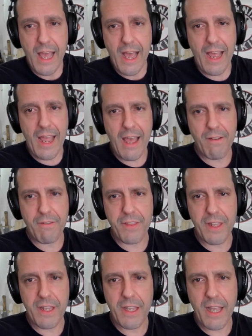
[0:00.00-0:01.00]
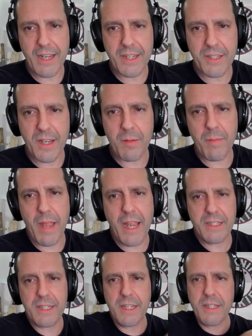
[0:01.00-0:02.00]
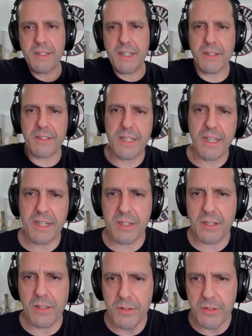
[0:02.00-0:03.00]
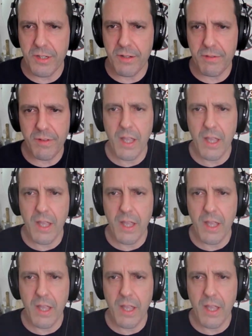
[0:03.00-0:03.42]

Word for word: I have the X M eighteen D L T exclusive